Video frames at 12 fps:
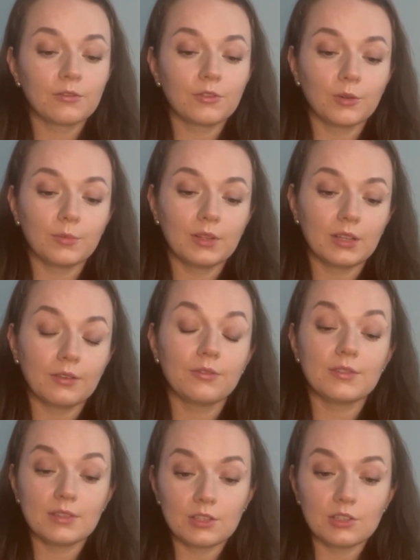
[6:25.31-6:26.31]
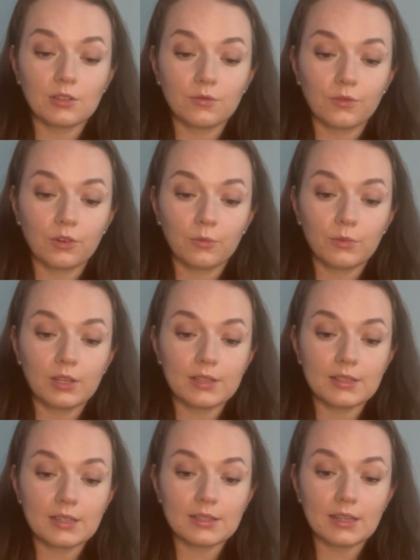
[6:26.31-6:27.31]
from the Physician formula,
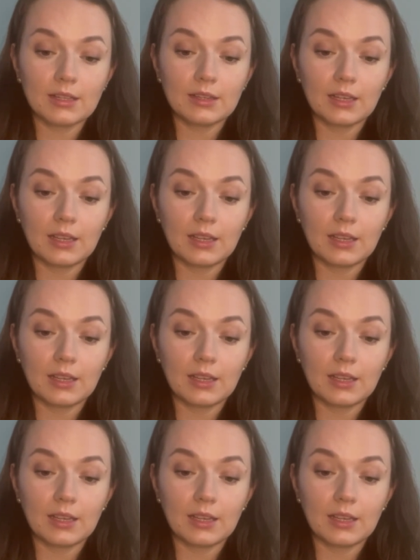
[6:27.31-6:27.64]
as I said,